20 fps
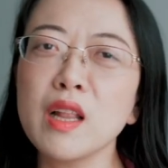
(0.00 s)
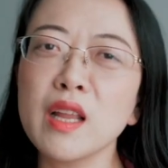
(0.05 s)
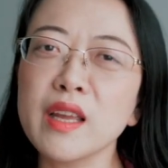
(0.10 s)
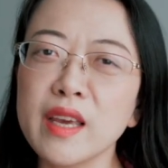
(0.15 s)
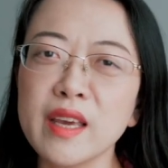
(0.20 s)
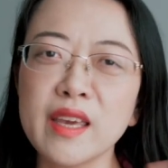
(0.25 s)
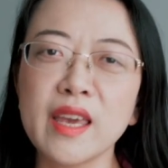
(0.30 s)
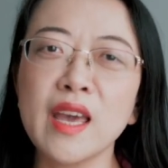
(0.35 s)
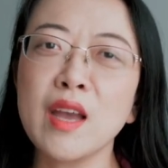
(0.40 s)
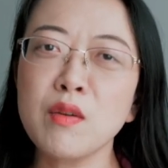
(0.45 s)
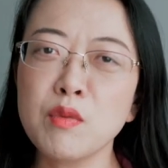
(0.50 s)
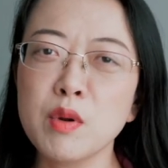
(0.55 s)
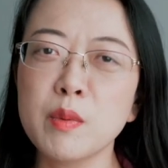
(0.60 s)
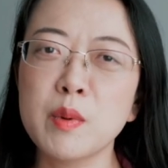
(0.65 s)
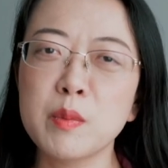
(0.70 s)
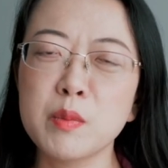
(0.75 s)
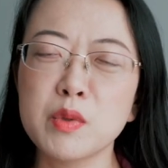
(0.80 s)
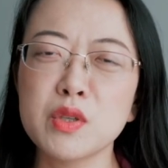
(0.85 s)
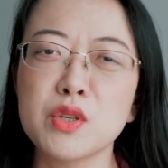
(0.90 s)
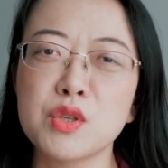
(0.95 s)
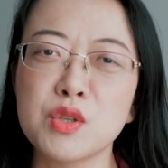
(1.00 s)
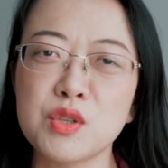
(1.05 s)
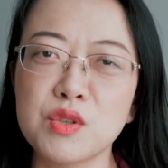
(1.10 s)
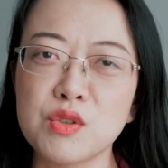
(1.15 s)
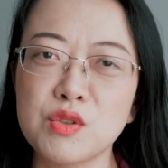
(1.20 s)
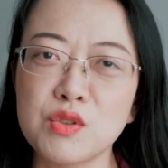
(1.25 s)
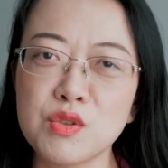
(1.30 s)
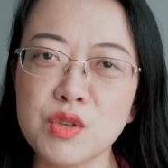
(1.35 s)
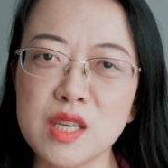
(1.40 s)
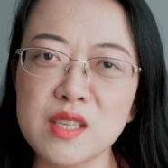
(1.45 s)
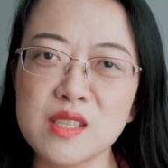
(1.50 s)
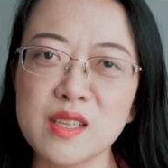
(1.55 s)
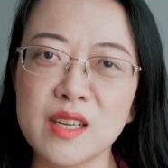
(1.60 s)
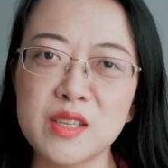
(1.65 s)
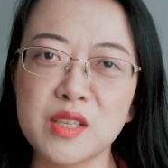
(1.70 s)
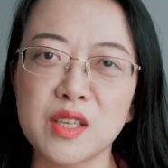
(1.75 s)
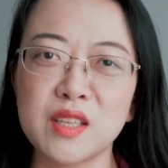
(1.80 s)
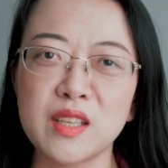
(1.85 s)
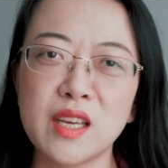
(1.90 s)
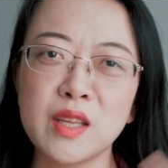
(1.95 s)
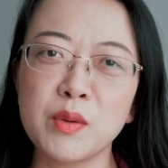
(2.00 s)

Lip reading: Like, I can't remember the translation.